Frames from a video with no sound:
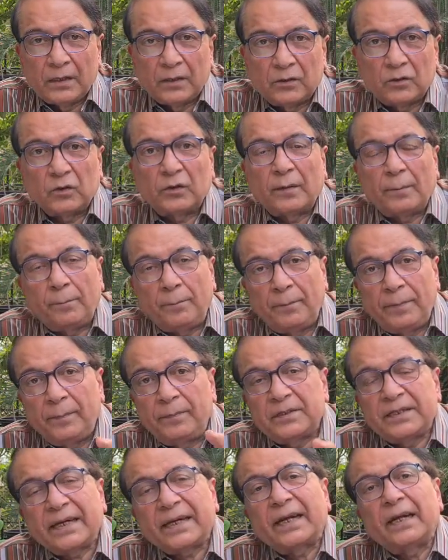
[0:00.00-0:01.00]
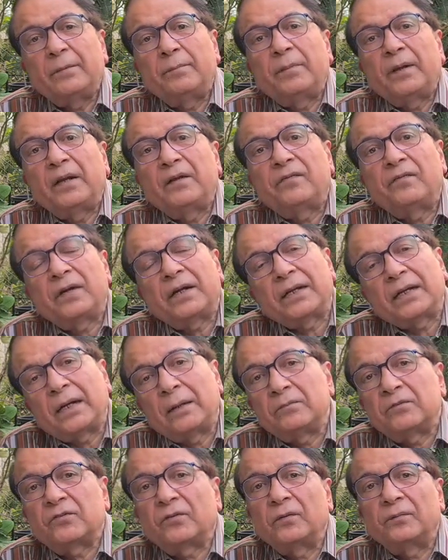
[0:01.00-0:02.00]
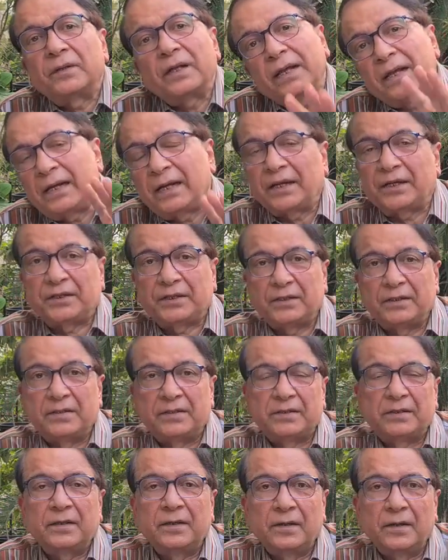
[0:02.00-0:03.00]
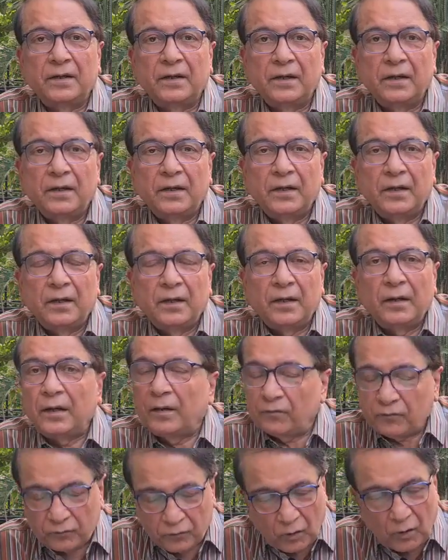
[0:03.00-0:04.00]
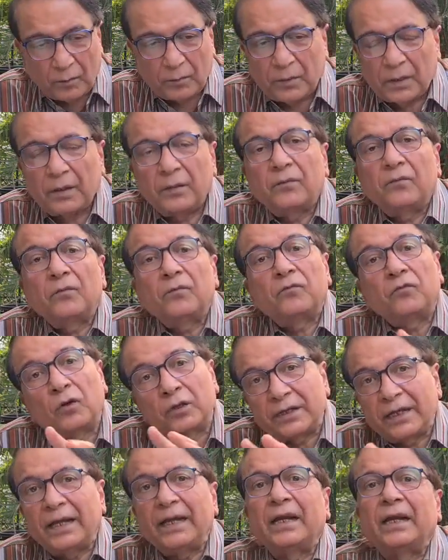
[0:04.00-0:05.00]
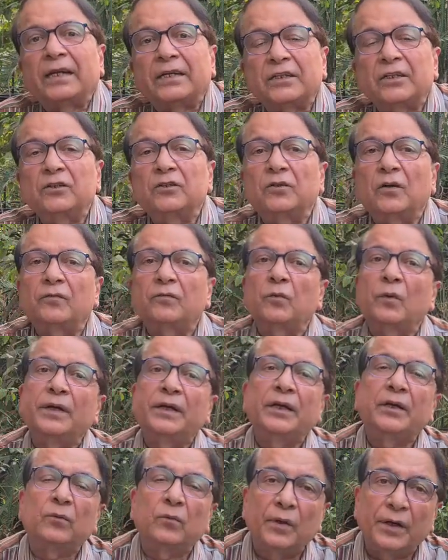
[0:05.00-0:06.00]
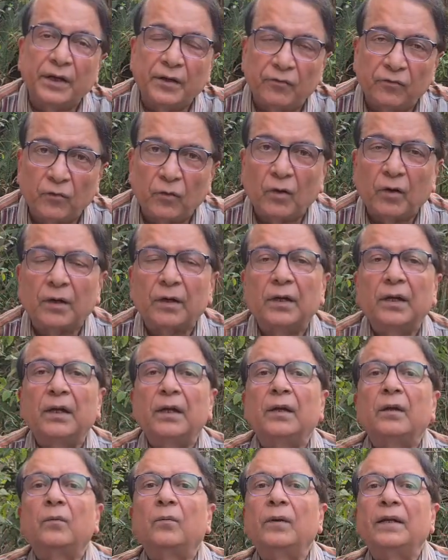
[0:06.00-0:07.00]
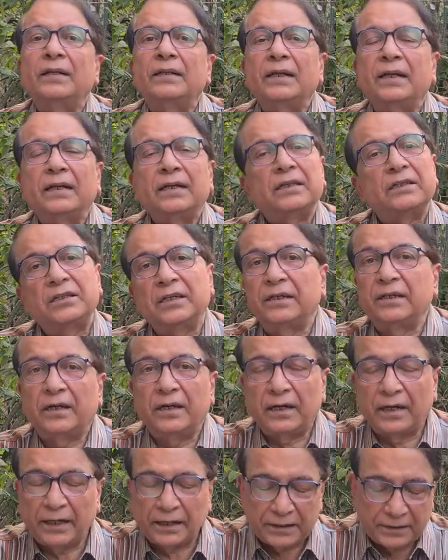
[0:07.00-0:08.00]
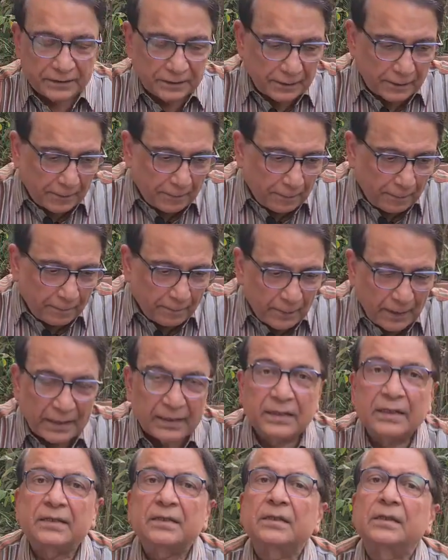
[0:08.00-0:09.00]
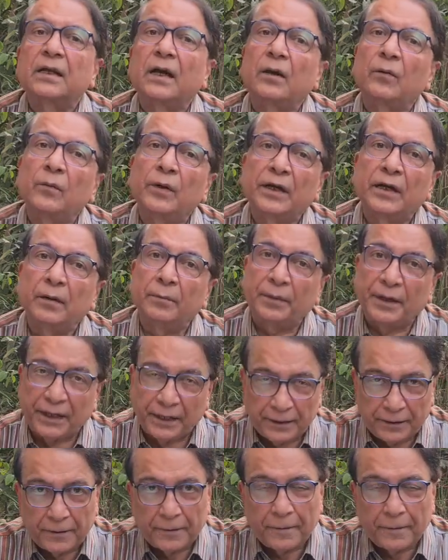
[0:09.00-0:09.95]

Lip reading: So the second benefit comes from the elections, for the elections of 2024, when there is general election. And this is how it will be.